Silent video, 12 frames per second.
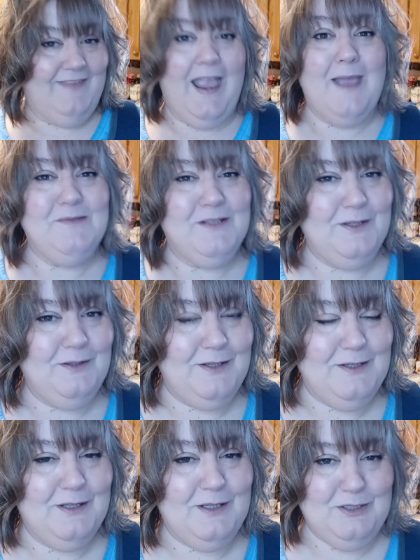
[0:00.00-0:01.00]

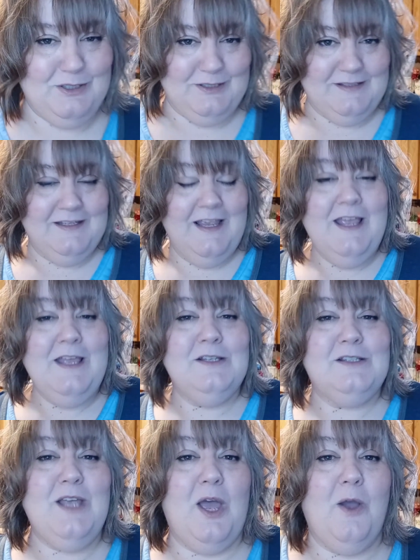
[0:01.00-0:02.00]
Absolutely delicious.
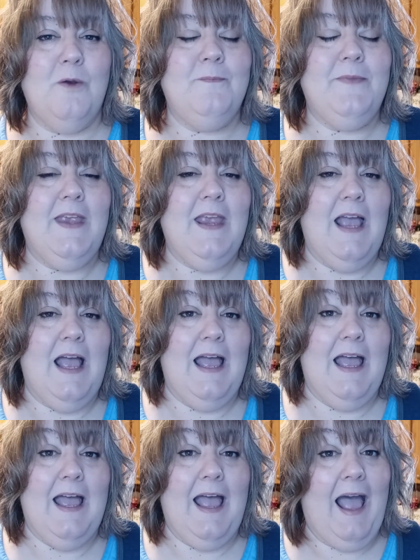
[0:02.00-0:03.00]
So
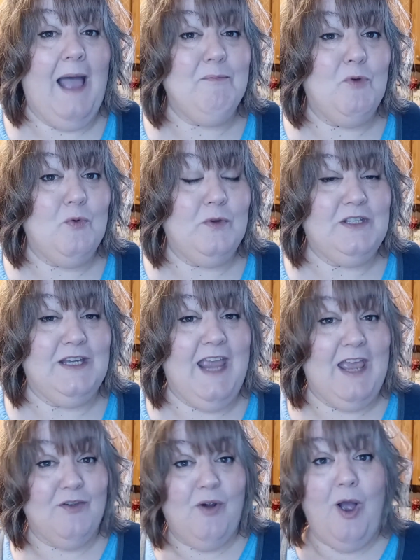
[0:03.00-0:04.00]
uh, I'm going to
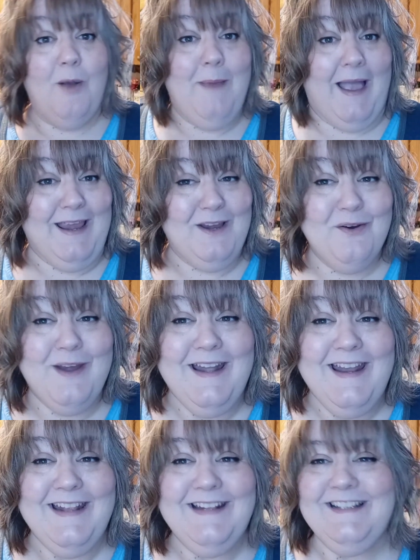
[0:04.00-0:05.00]
gather all my
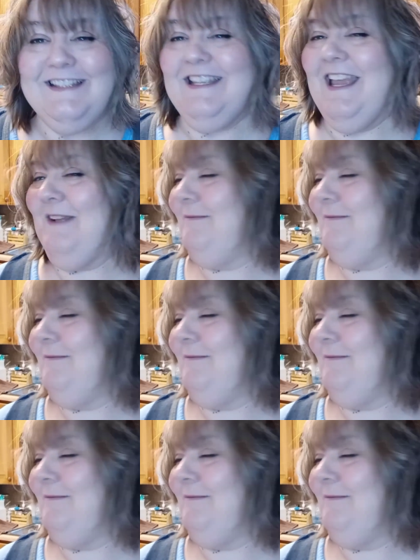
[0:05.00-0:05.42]
ingredients